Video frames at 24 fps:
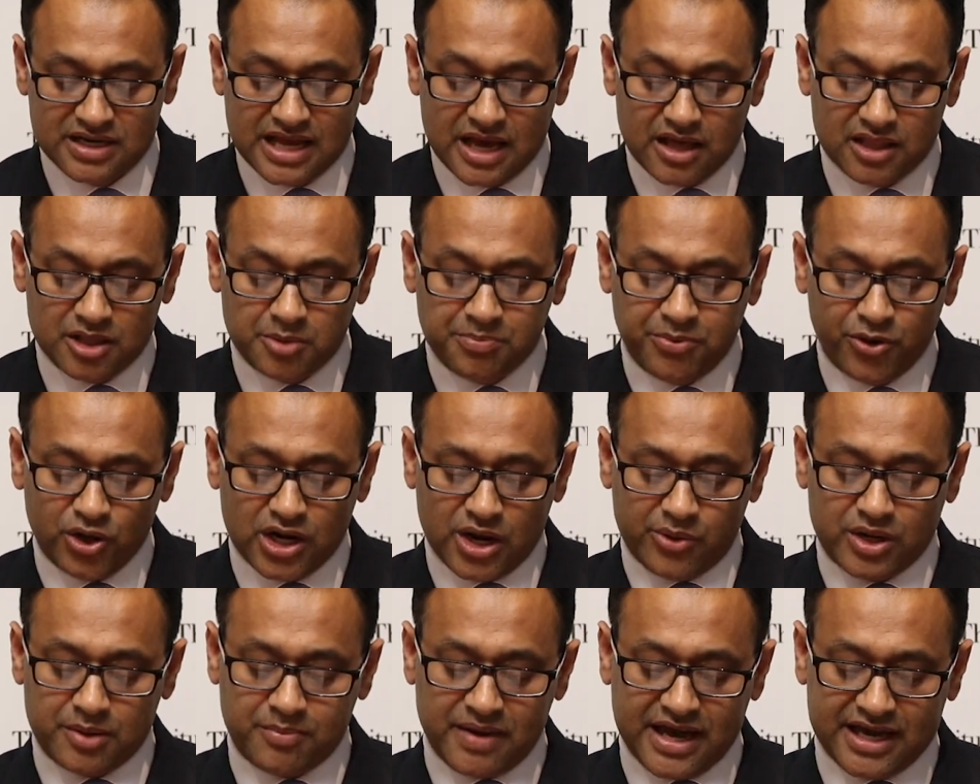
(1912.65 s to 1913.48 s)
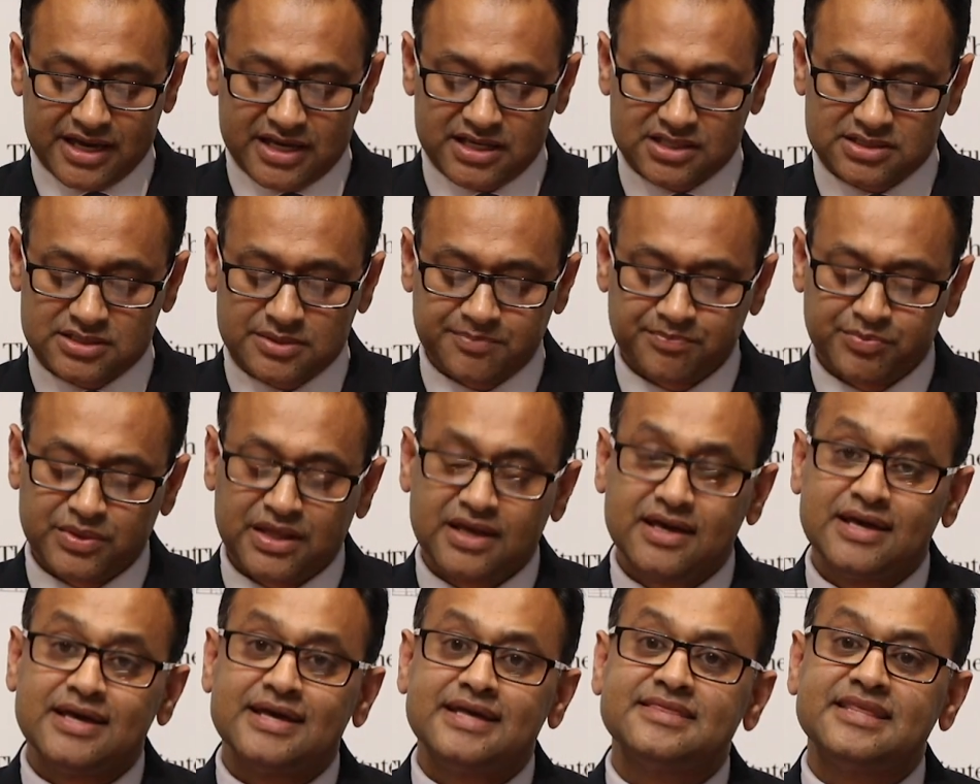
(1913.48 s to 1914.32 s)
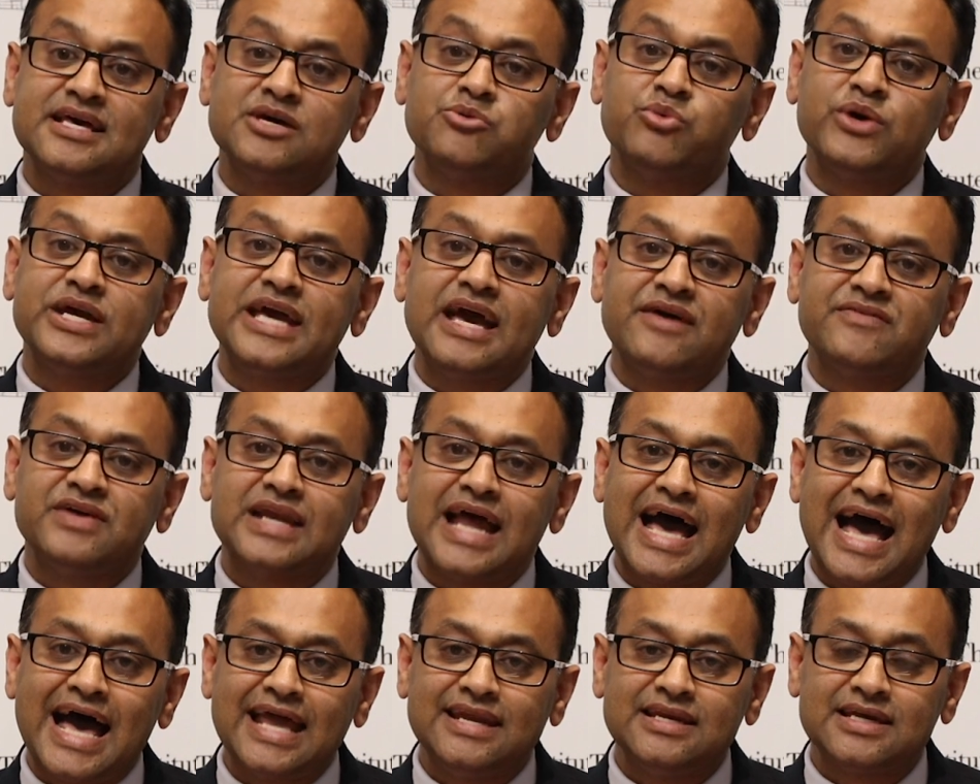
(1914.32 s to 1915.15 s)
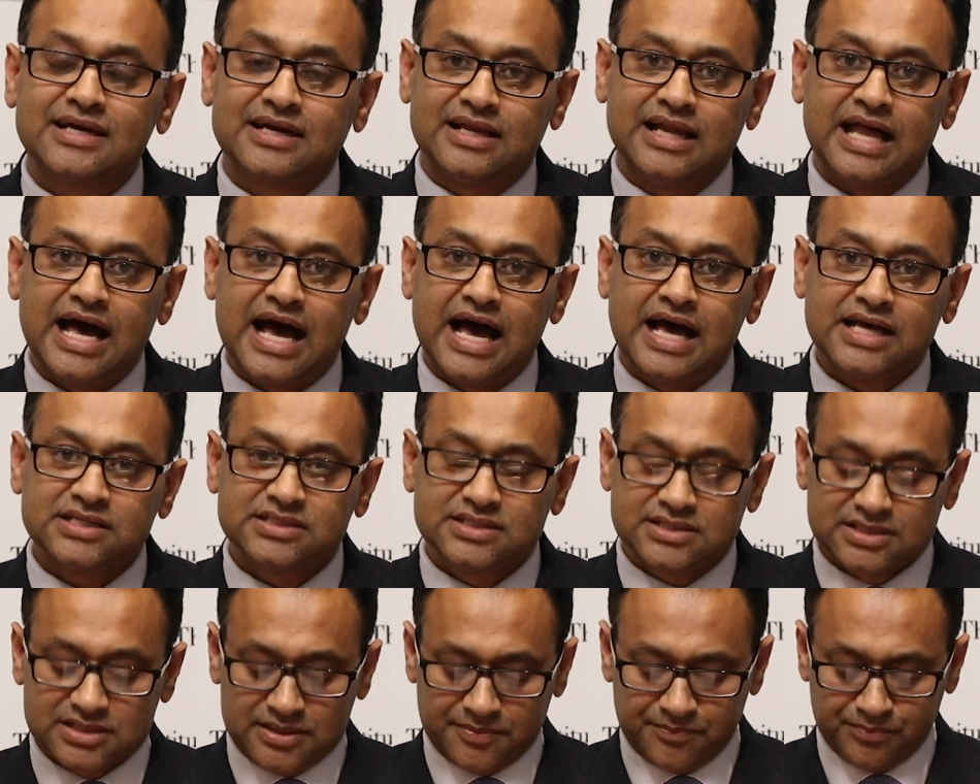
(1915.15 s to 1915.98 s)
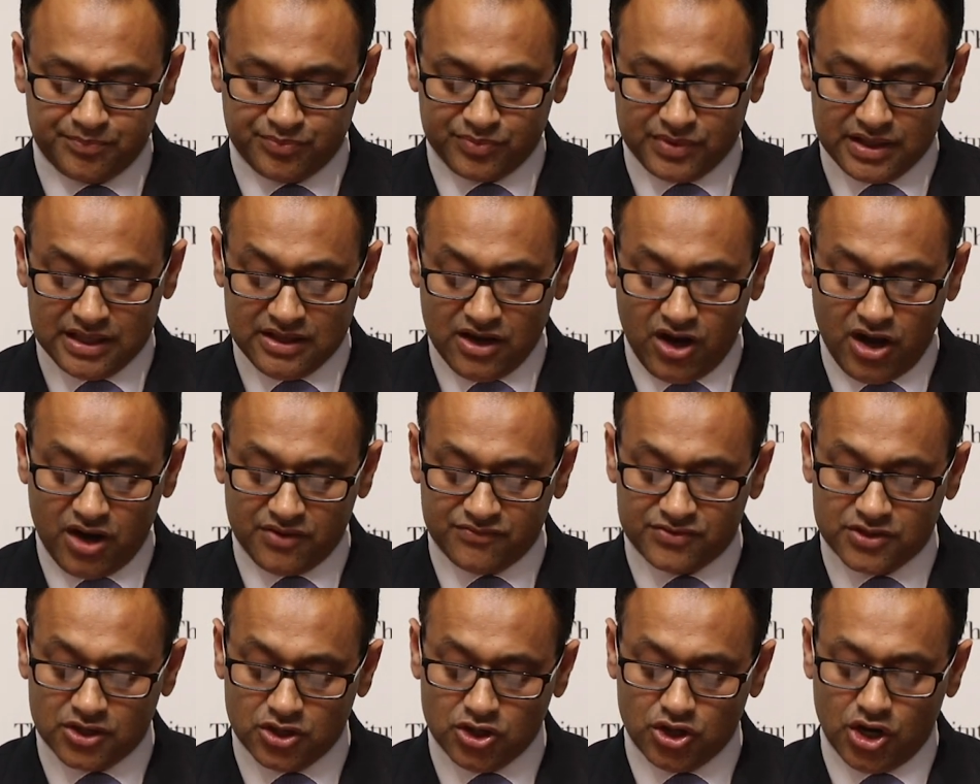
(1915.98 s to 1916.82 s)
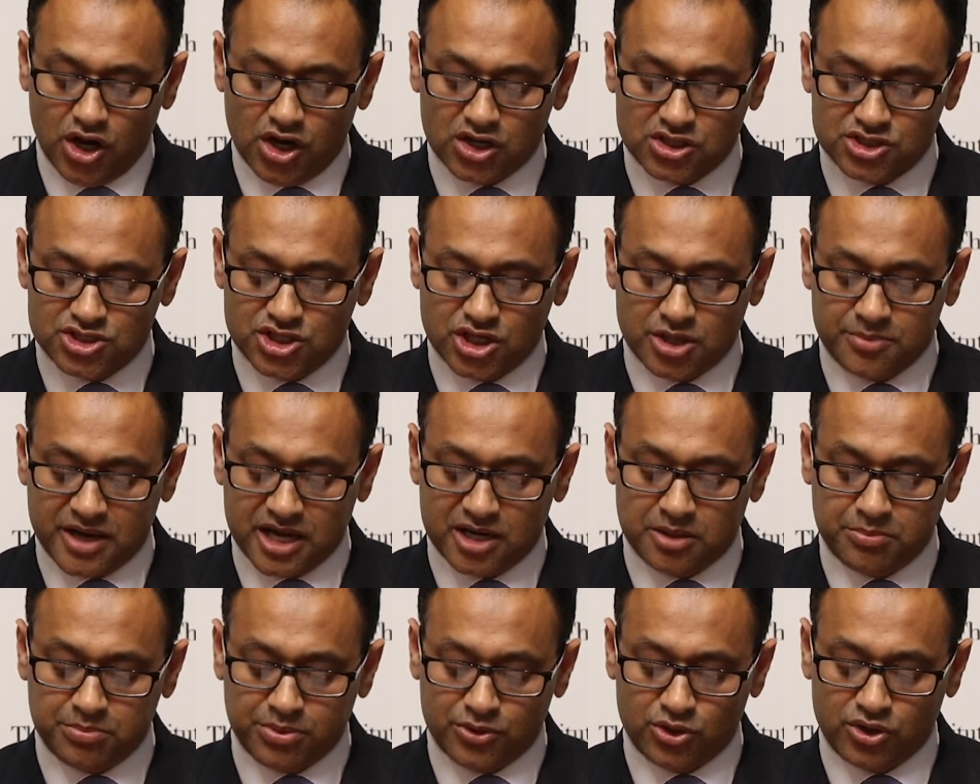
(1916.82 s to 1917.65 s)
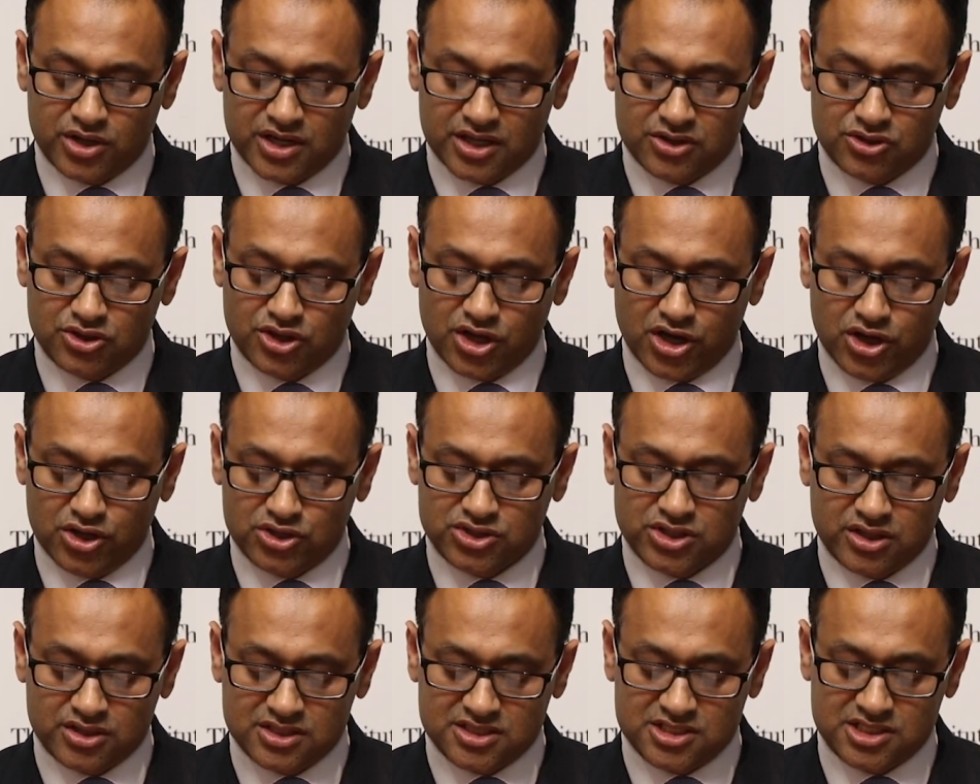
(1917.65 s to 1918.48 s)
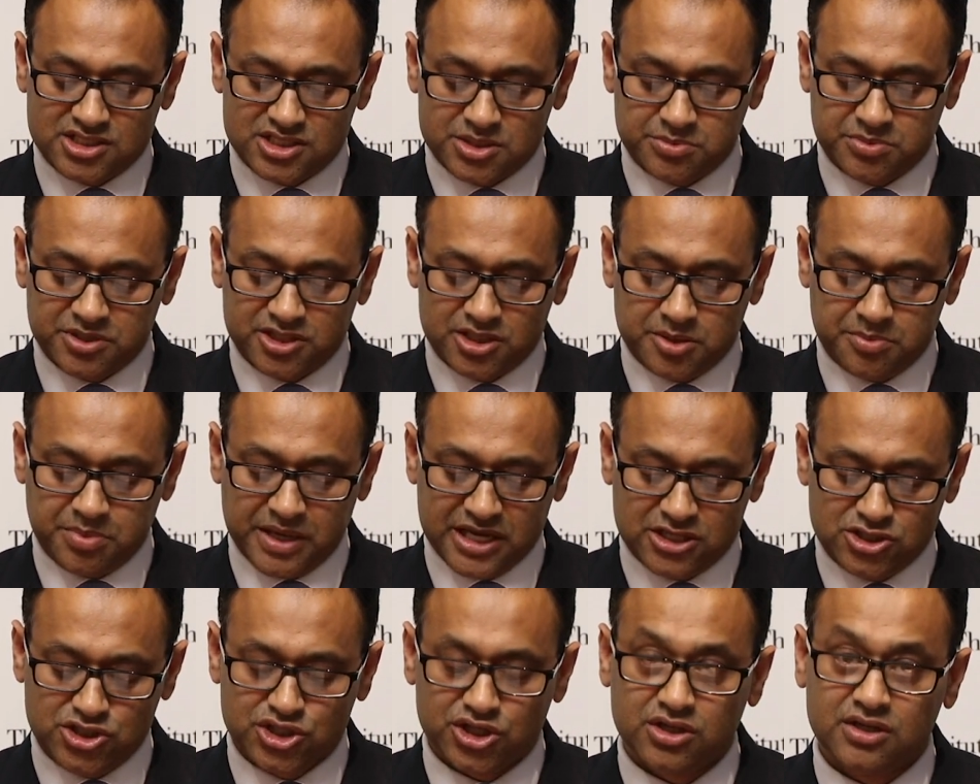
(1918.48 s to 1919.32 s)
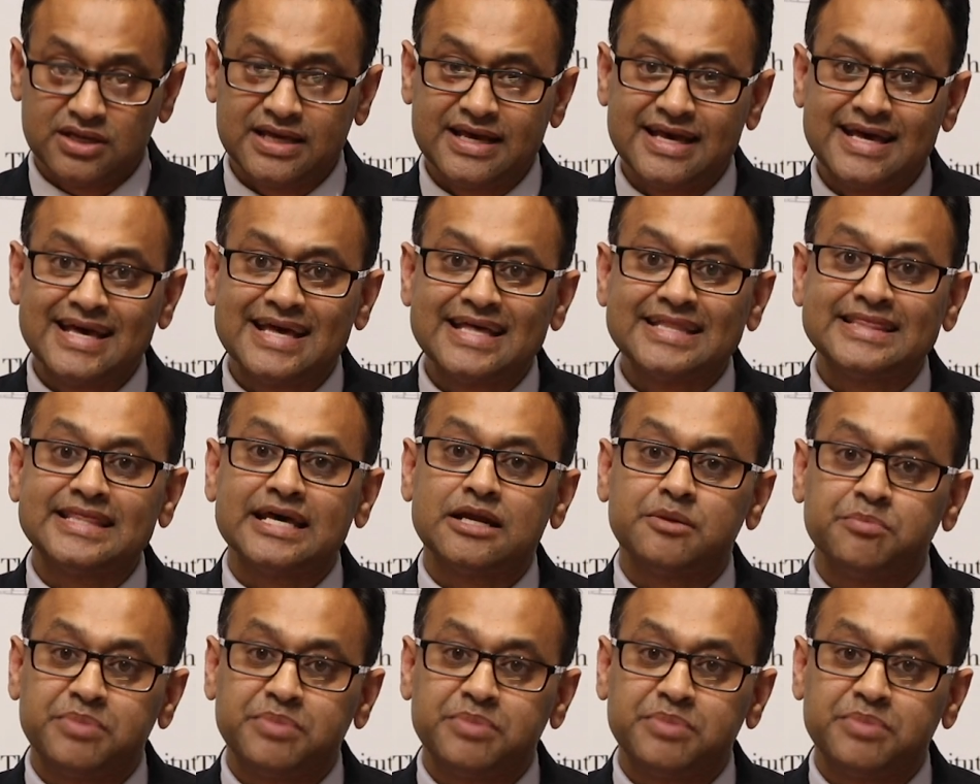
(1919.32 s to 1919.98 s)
Now, the point I want to make is that we have an underclass of the long-term unemployed and those on the disability pension that